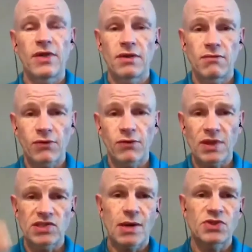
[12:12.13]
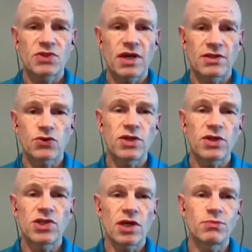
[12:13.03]
And then from the top side, the
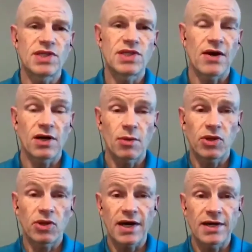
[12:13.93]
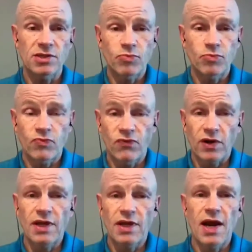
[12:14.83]
squeegee comes down and applies
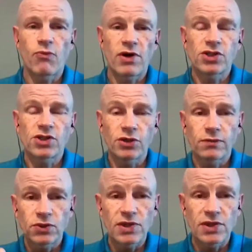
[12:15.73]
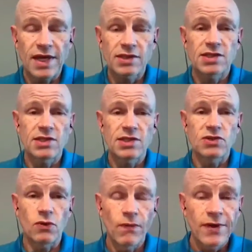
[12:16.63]
fairly high pressure to that
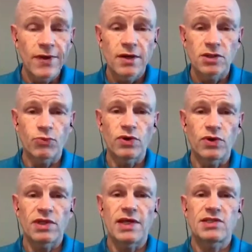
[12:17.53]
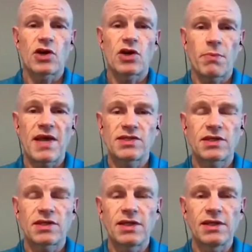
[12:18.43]
stencil to print that solder
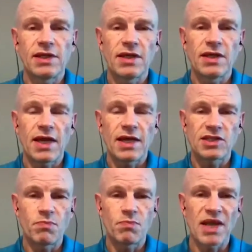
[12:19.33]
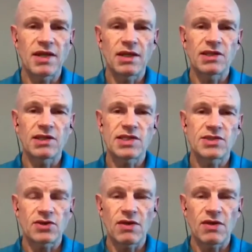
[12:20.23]
paste cleanly, and it's bending the
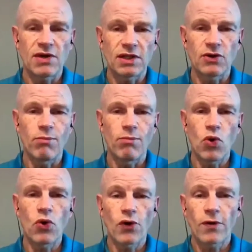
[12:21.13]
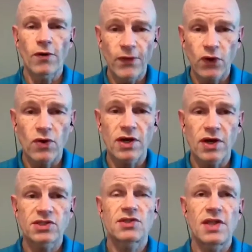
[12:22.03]
stencil even a little more
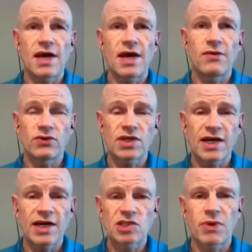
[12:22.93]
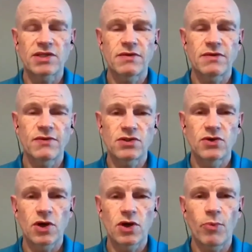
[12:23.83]
across those high spots of the
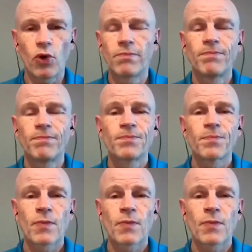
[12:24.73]
circuit board.